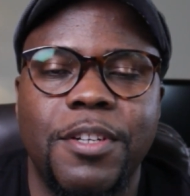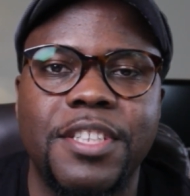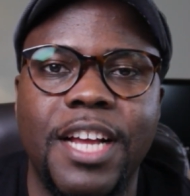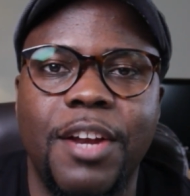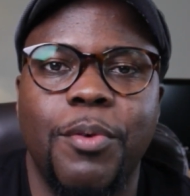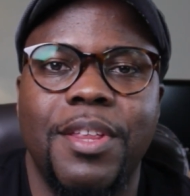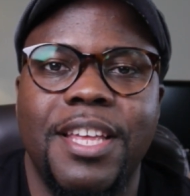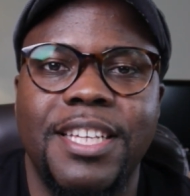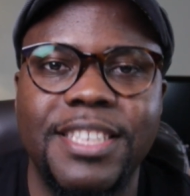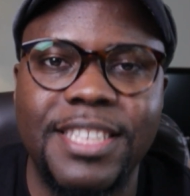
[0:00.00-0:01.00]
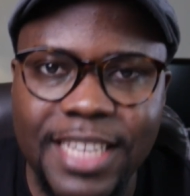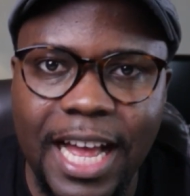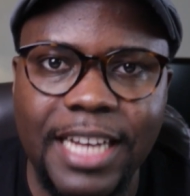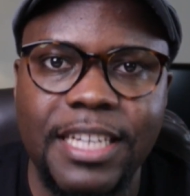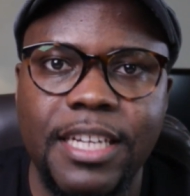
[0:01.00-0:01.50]
scandal with his
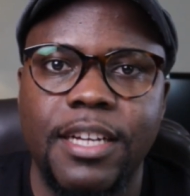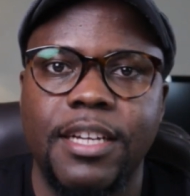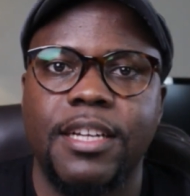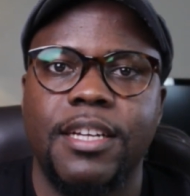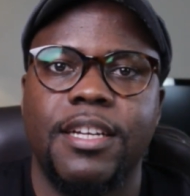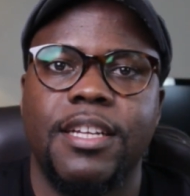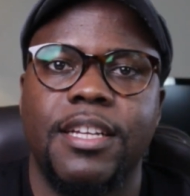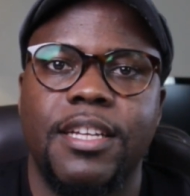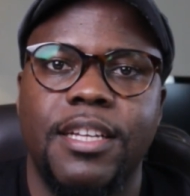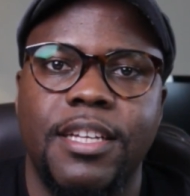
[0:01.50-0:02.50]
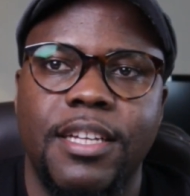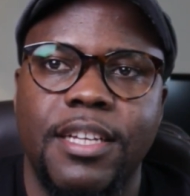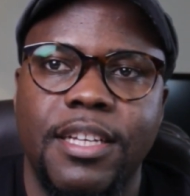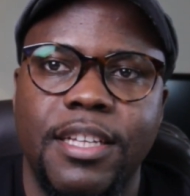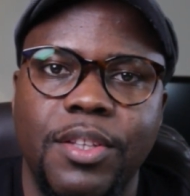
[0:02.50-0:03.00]
son.
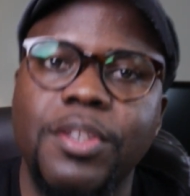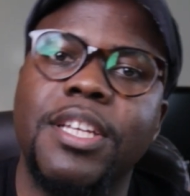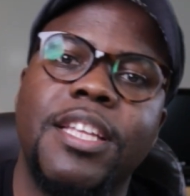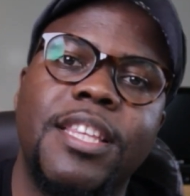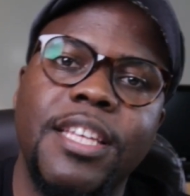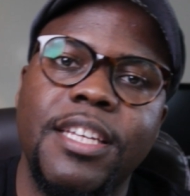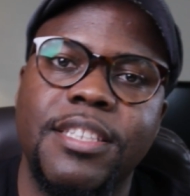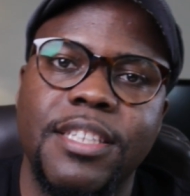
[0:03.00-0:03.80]
Those are the things.